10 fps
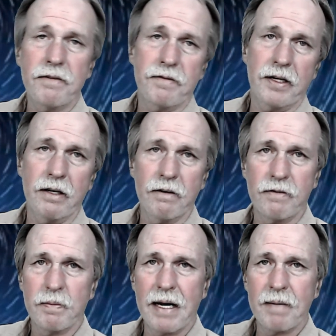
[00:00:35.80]
a video
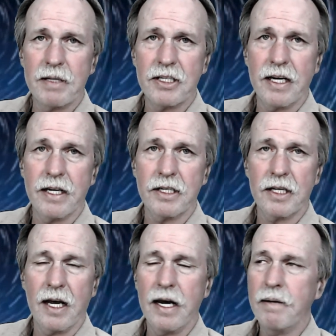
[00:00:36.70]
for Bob the Science
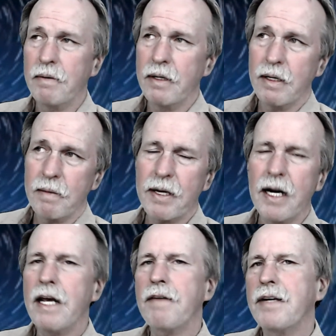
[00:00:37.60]
Guy, but
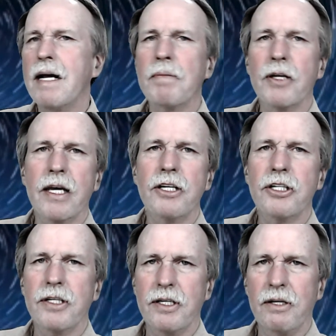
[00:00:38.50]
I have an
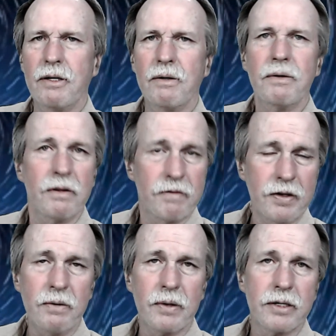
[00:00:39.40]
obligation to you, the
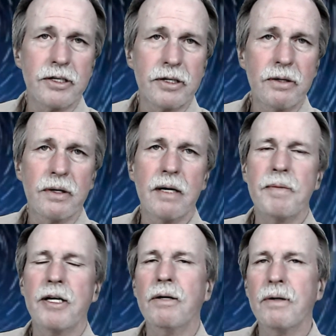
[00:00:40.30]
viewers, who come
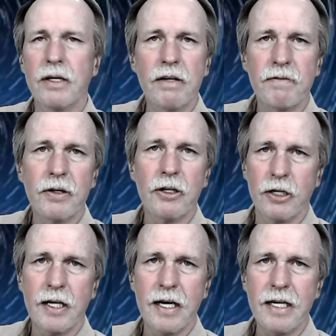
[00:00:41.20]
here looking for
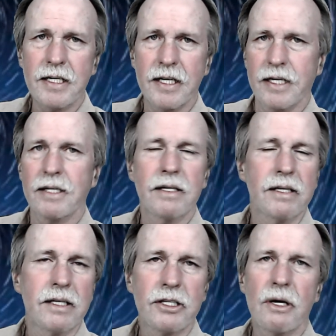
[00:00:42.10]
good content.
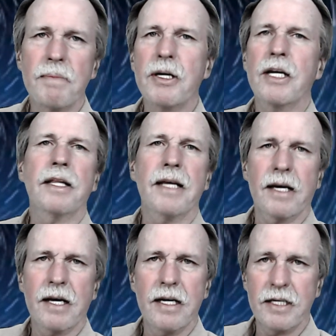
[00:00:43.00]
So I'm going to get that
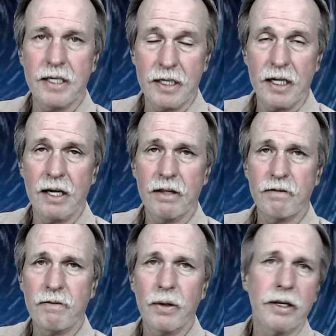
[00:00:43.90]
content together
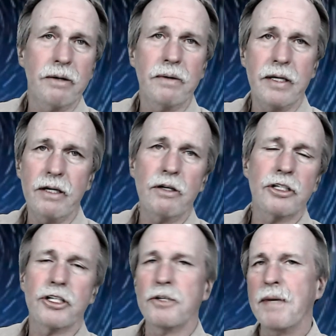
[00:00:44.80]
for you, and it'll
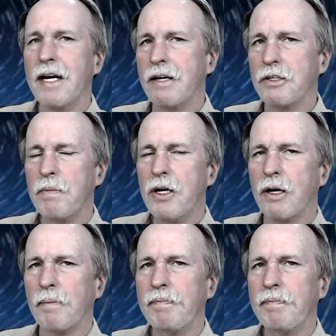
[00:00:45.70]
just be out tomorrow.